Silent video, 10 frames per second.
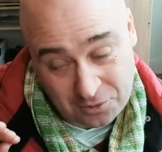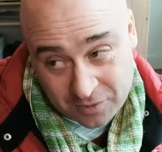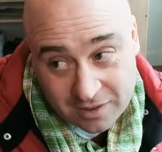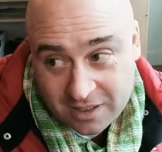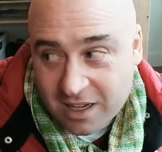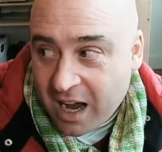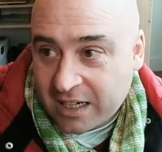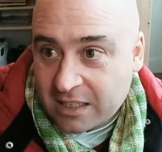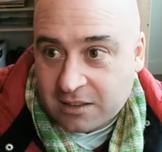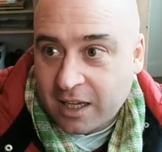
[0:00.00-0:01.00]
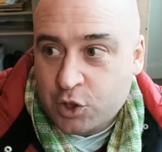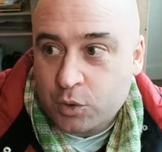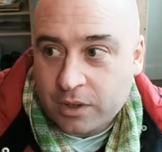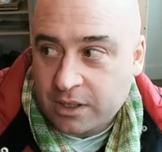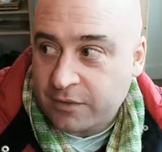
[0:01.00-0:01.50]
they're really not
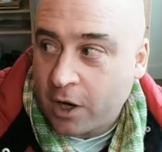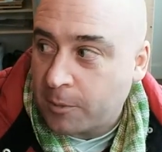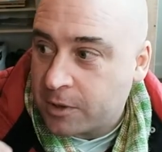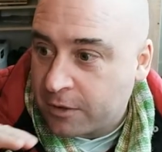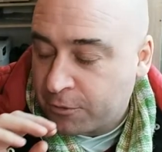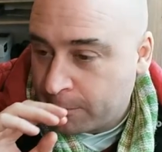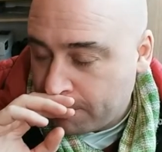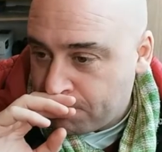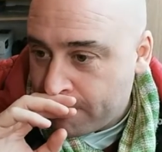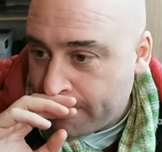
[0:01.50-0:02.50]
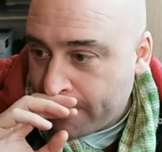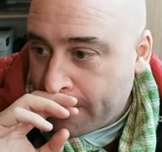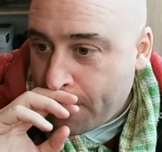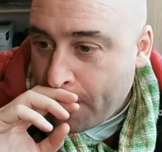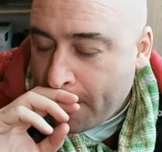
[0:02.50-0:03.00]
intellectually developed enough for me
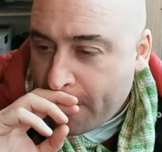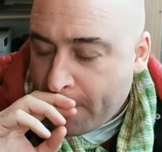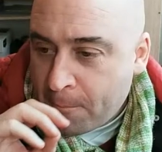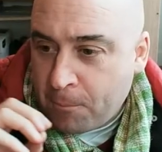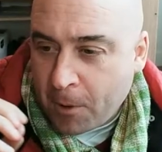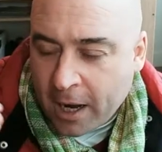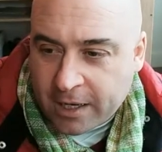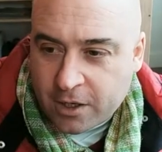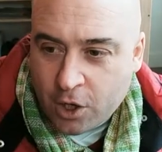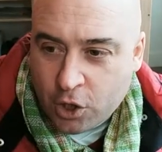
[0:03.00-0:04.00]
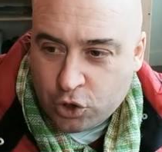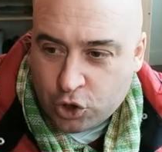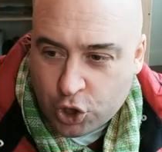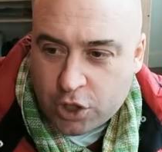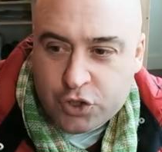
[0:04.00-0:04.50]
but
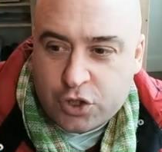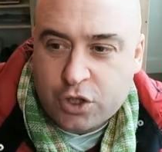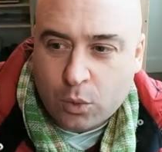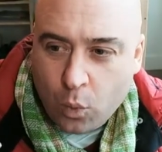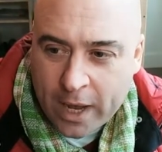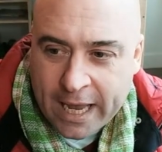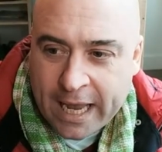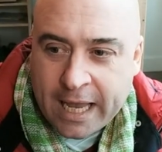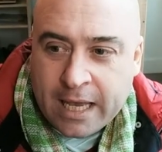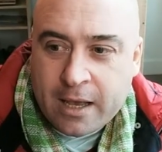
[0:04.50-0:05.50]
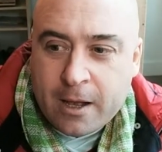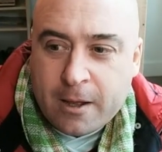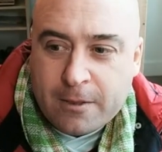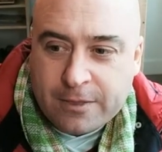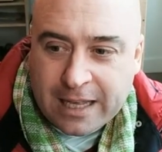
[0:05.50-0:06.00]
just the way
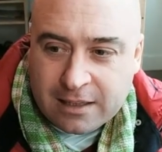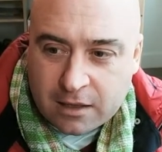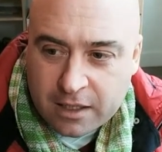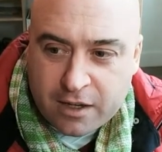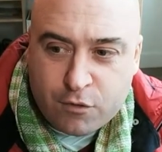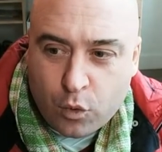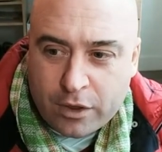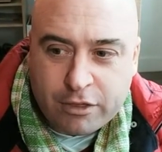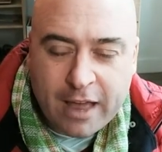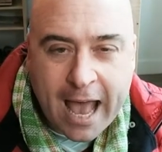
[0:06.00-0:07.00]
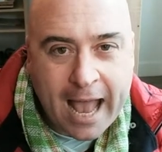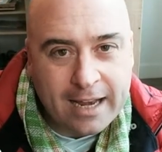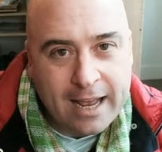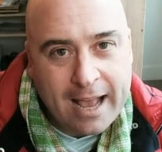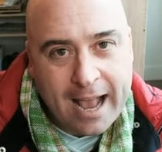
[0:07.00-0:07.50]
they live with
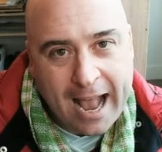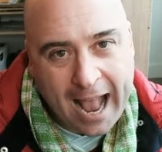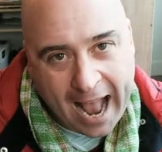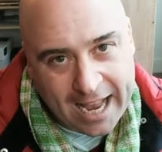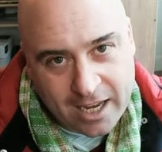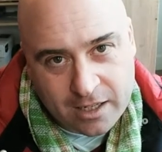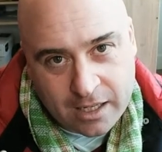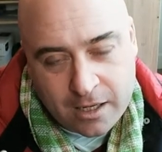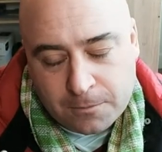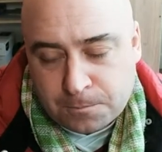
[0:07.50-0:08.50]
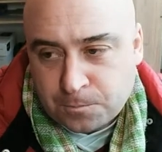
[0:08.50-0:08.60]
that agony